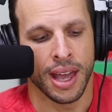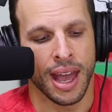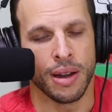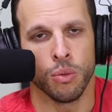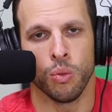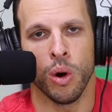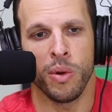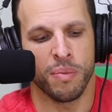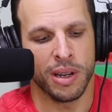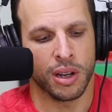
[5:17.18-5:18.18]
And what
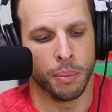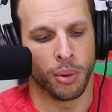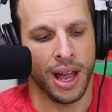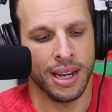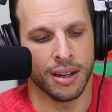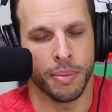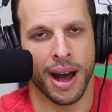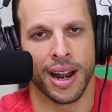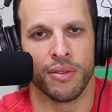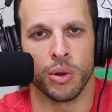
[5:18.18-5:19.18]
we've been complaining
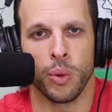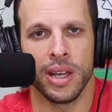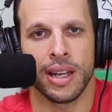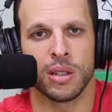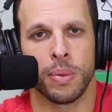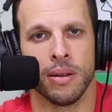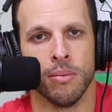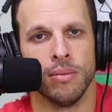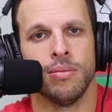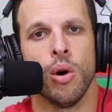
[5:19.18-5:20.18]
about every week has
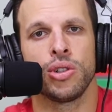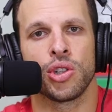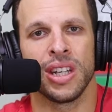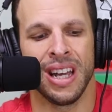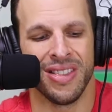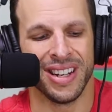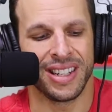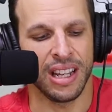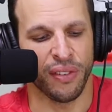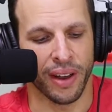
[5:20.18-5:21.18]
been mostly the
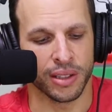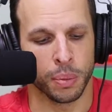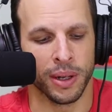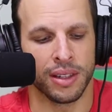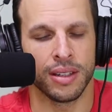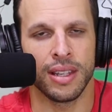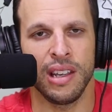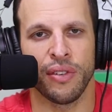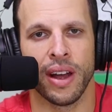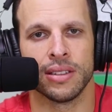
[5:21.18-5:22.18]
defense, but the
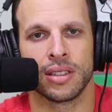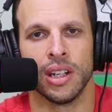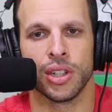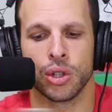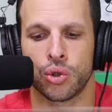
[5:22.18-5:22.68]
defense does a